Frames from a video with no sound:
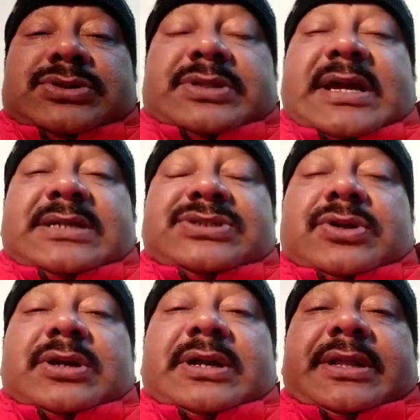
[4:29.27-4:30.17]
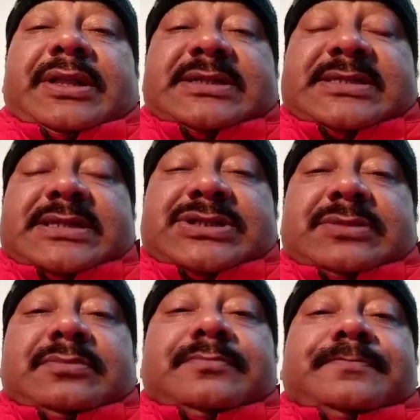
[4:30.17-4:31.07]
So that's all in this
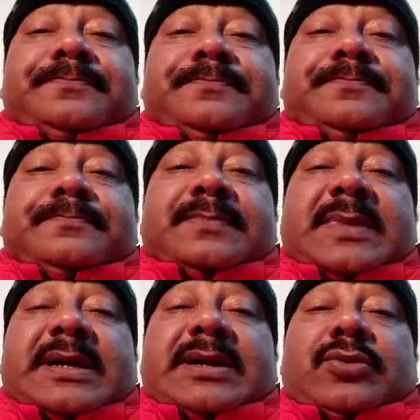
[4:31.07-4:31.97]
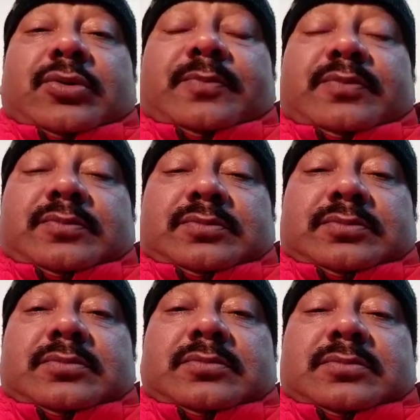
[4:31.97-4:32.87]
session. I hope
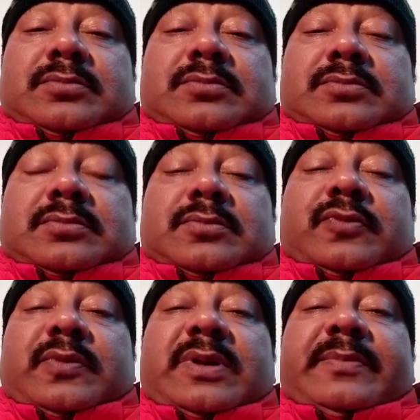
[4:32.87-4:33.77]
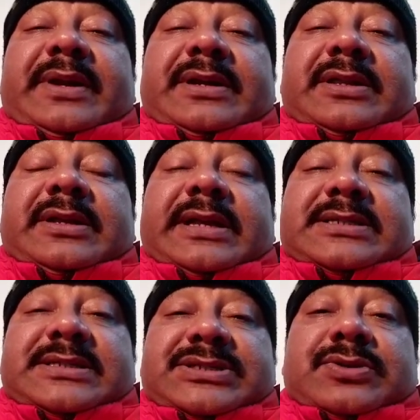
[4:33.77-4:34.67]
we will meet in the
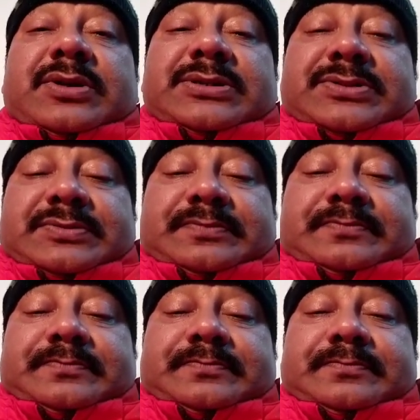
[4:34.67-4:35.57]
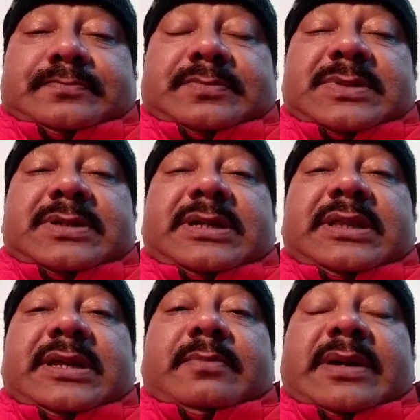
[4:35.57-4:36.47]
next session also.
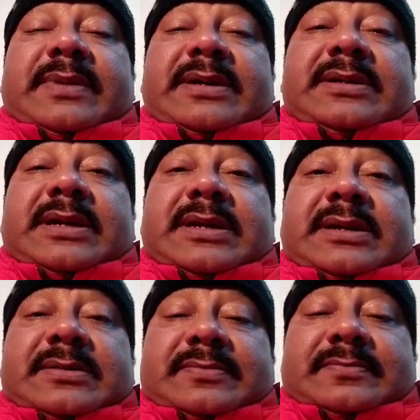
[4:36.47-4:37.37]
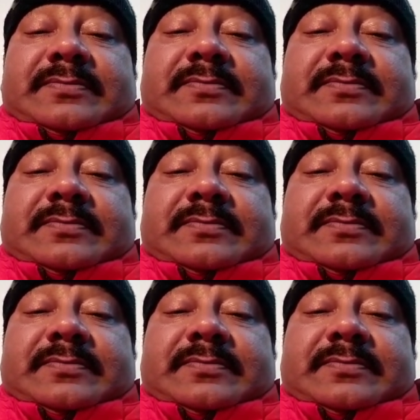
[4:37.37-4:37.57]
Till then, bye bye, take care.